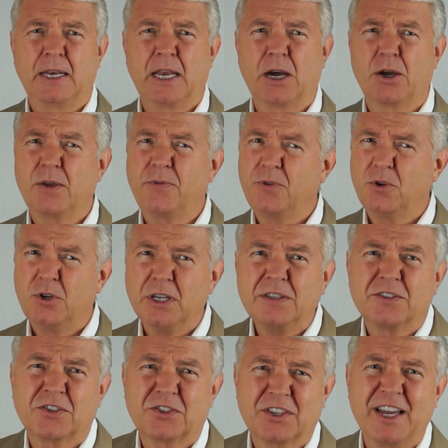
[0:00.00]
Now if you
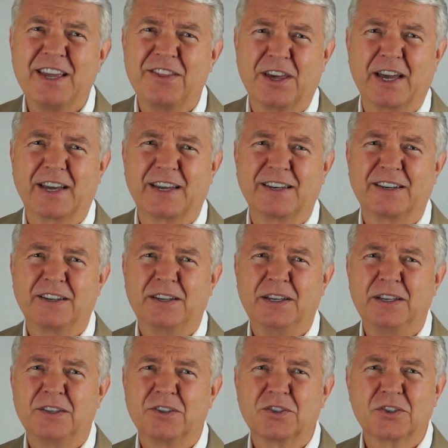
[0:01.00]
didn't say that,
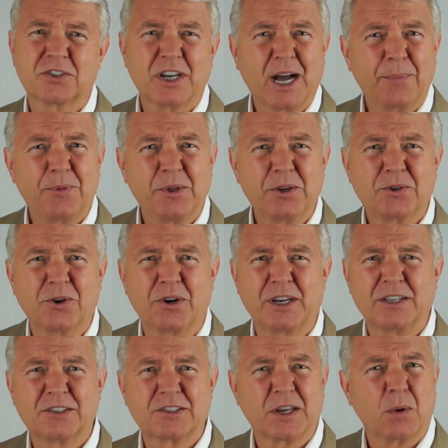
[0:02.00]
stop the
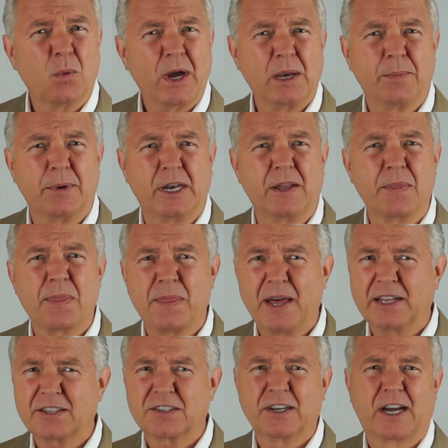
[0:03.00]
attorney and say, wait a minute,
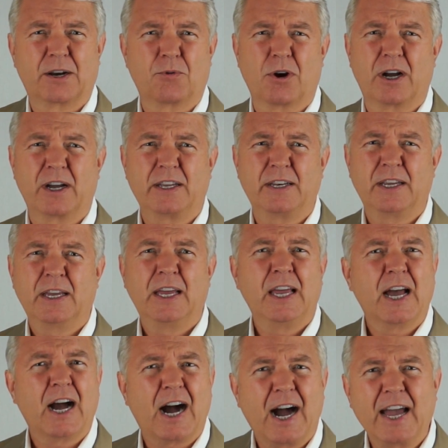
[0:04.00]
that's not right.
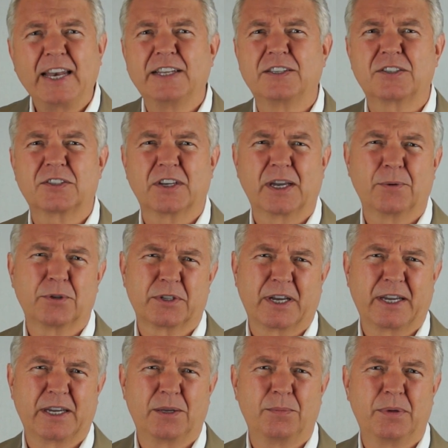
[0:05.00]
I didn't say it was
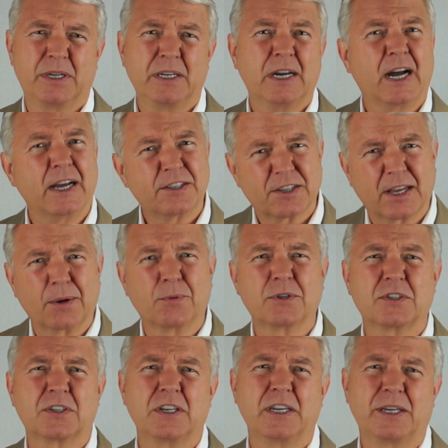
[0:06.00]
A and B, I said it
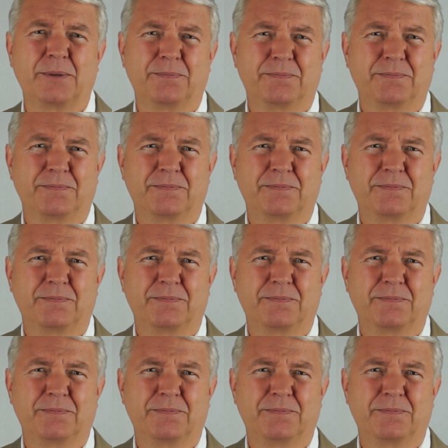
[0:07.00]
was C.